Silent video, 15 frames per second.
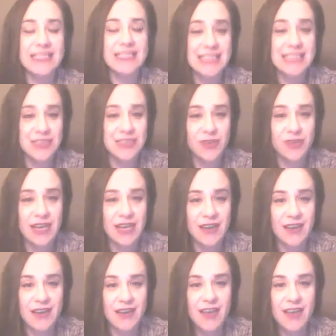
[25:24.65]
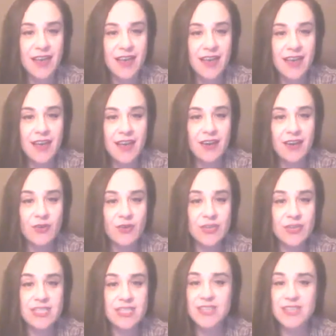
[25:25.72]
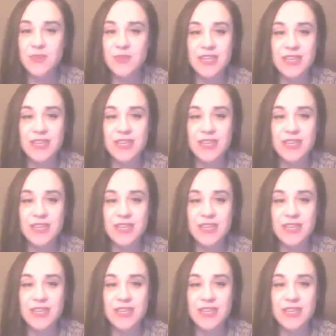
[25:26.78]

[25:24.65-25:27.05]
eccentric Christians.